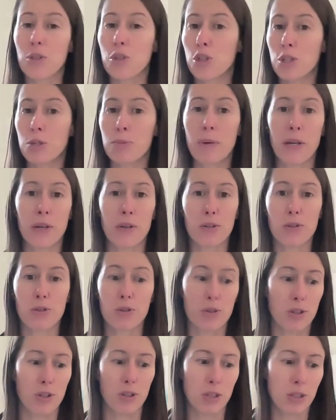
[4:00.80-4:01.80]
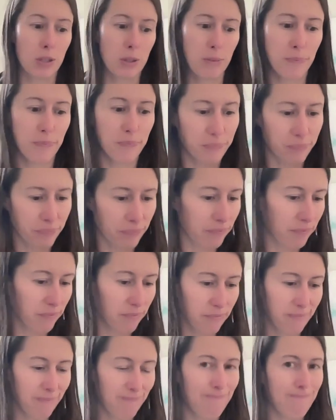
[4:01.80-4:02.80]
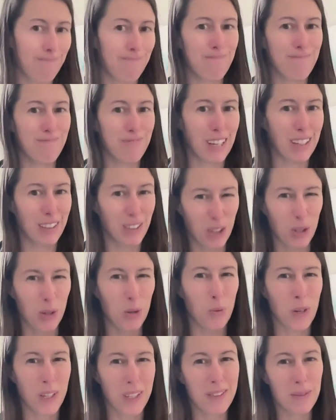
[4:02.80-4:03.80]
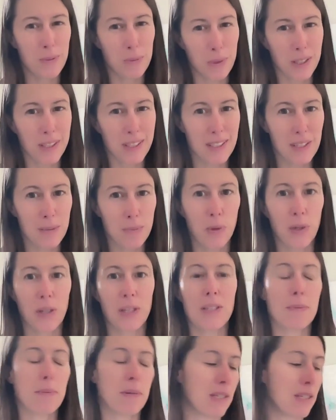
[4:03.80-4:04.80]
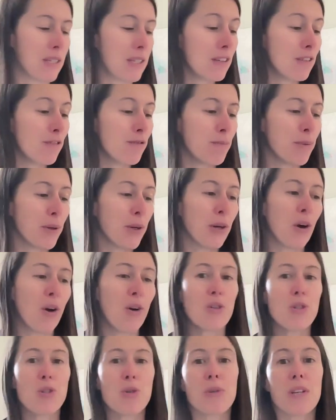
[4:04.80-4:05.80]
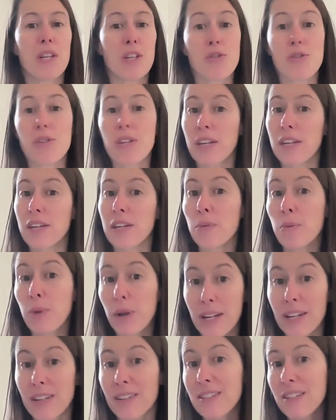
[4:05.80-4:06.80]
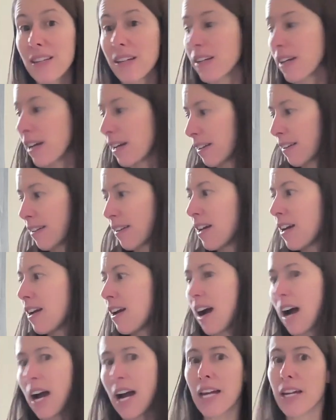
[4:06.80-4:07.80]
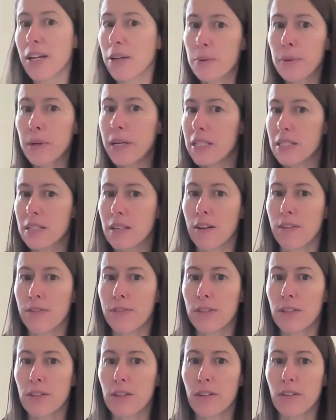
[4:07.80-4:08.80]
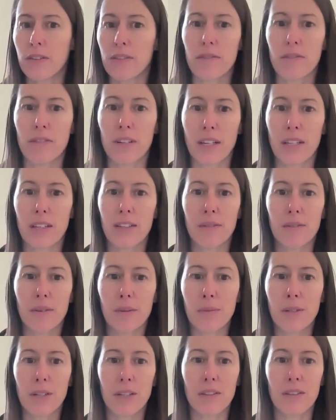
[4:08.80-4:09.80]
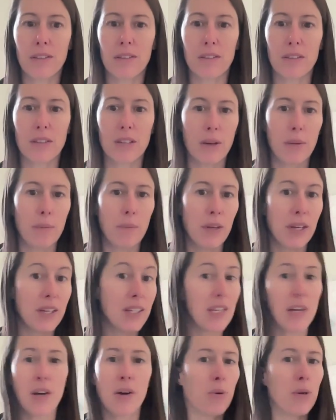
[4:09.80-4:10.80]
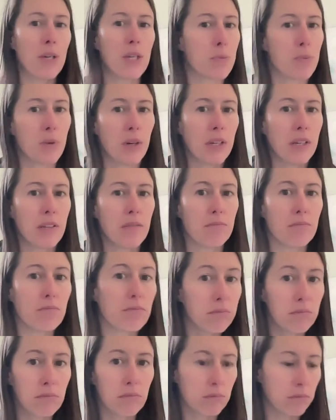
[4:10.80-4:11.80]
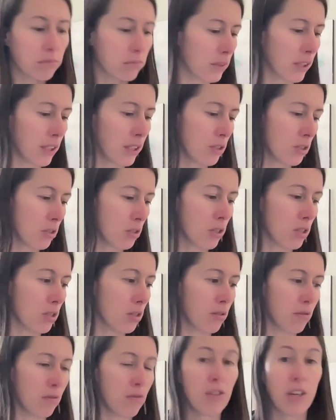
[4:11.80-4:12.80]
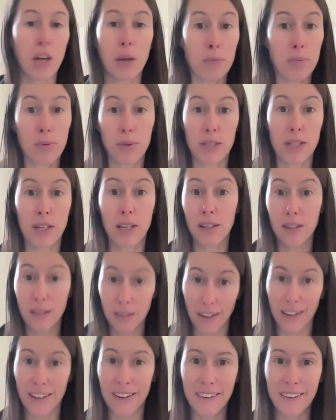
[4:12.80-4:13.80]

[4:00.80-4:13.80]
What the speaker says: it's just better to just go with what's more expensive, but also that you can erase. Like I erase often. Like I'm not, it's not always pretty. Let's just not pretend.